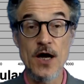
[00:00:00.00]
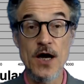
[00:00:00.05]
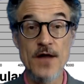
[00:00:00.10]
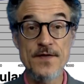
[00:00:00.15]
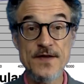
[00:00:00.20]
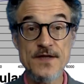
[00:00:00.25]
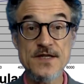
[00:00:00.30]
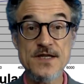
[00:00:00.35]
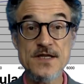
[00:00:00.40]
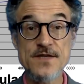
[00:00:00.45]

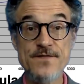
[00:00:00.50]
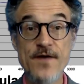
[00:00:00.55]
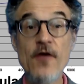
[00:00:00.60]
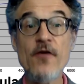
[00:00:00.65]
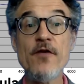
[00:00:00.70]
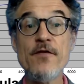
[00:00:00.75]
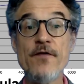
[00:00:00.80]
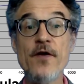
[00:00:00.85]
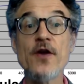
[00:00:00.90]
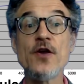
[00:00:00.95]
Uh, this is
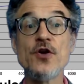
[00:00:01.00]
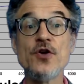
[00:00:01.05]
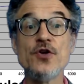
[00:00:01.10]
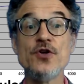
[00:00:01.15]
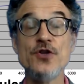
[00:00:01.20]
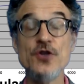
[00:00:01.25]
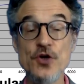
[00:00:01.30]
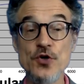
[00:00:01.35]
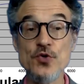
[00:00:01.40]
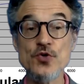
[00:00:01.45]
very, very
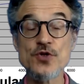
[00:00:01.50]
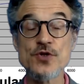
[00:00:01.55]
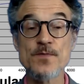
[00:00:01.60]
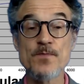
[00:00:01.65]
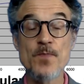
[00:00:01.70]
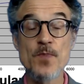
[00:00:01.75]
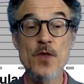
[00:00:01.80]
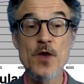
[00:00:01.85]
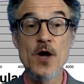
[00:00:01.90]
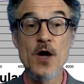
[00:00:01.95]
good
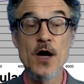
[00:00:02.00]
news.